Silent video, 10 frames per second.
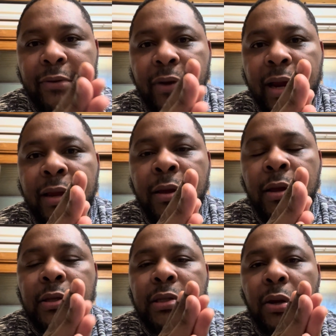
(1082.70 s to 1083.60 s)
right?
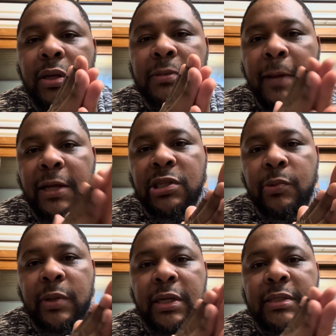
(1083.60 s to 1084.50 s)
So especially
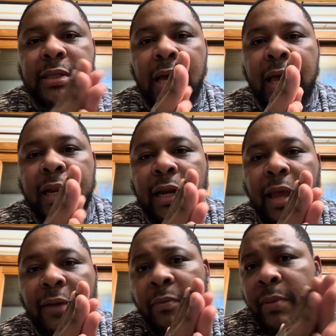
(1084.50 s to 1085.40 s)
when it's an
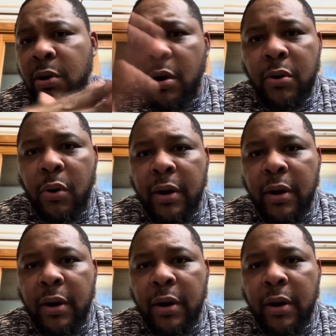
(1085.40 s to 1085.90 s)
11 bid, or